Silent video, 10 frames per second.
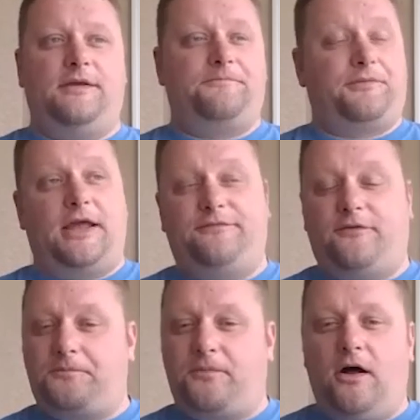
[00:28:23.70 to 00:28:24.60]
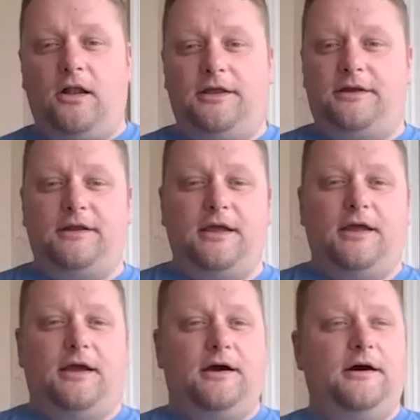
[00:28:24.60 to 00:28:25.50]
he played football, and
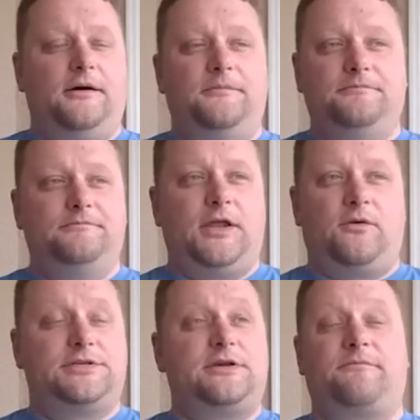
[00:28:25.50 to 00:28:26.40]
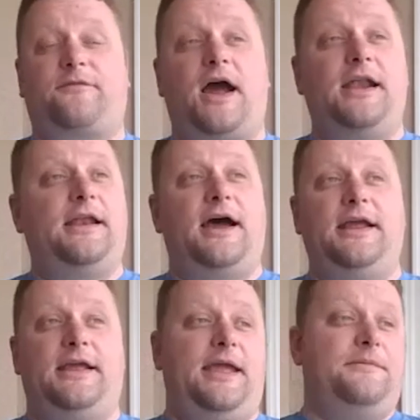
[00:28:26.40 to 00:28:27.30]
um, there were some Friday
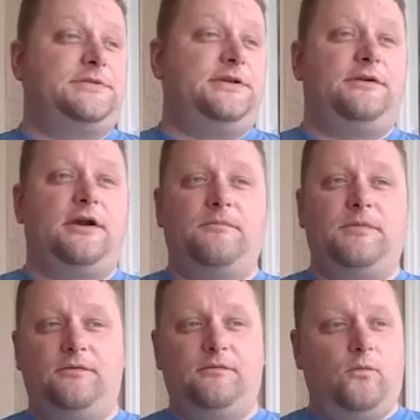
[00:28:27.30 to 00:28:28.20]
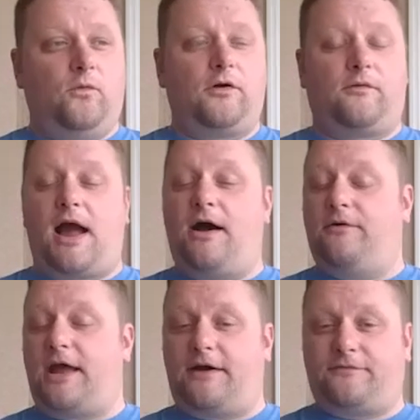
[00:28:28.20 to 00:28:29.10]
night games. He'd come and work
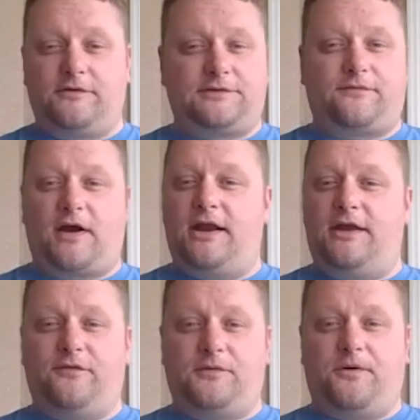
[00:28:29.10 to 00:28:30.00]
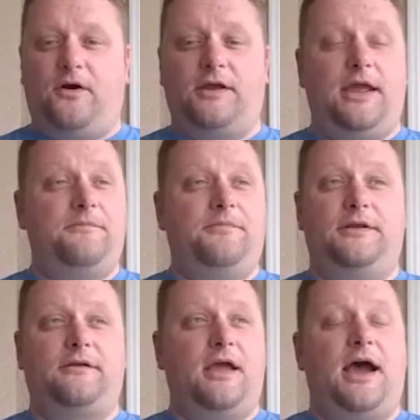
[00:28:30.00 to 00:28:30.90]
ground after his Friday football game,
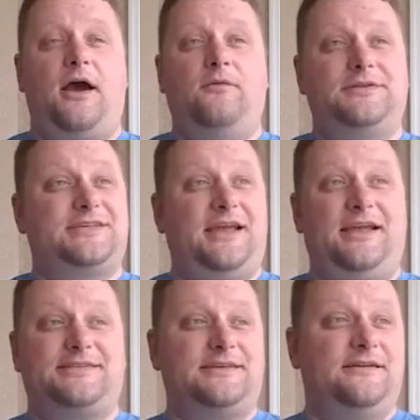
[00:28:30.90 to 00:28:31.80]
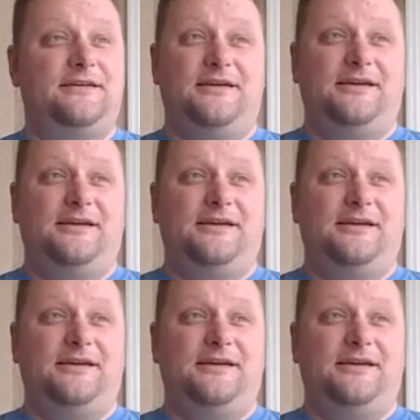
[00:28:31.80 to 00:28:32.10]
but I would say it's a